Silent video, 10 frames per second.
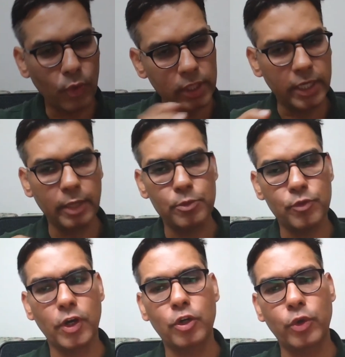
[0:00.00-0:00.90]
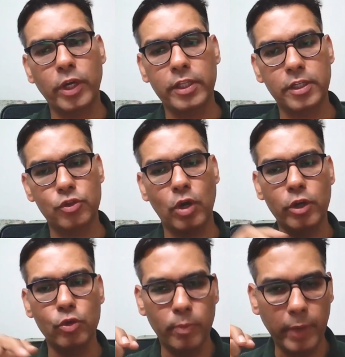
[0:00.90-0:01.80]
will the teams work together. So are
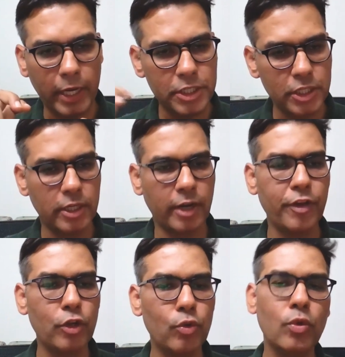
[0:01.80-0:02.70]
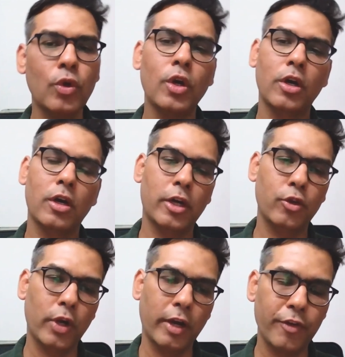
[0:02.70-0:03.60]
you managing revenue? Are
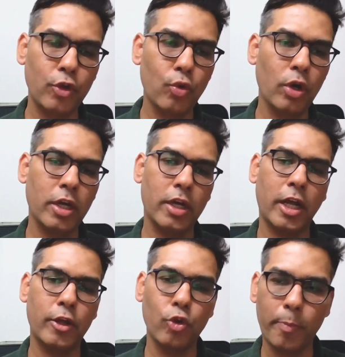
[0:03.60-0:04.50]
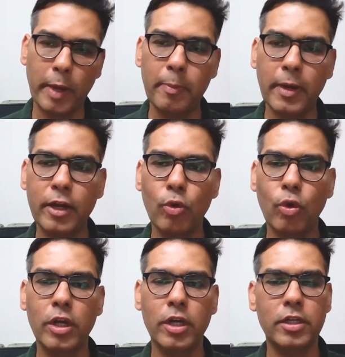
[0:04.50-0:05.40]
you a revenue holder? Are you a pipeline
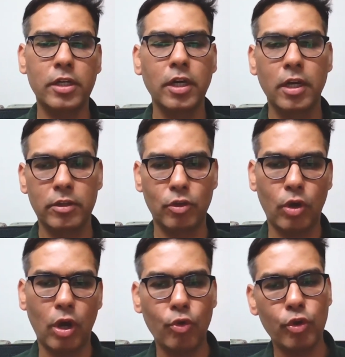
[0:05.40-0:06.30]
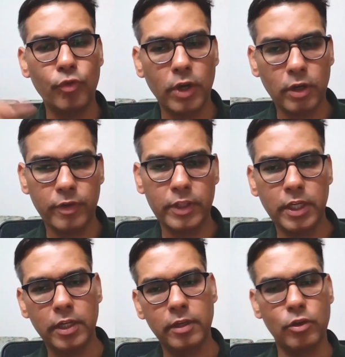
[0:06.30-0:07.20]
holder? How do you work with
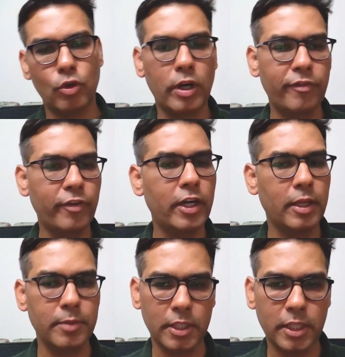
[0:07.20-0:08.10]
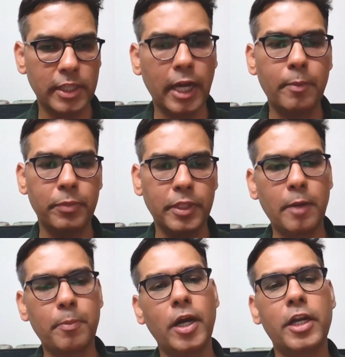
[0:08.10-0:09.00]
the, different teams? I think
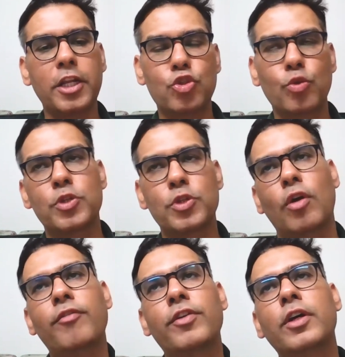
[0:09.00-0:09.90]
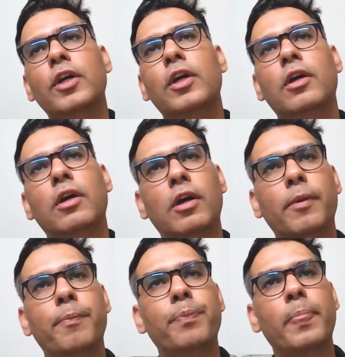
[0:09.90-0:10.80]
that part needs to be solved. Uh,
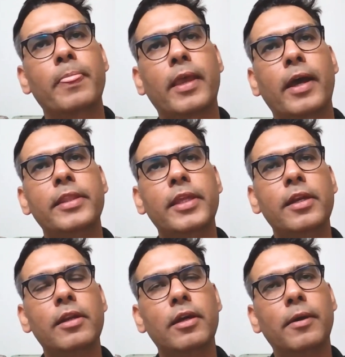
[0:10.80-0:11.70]
and then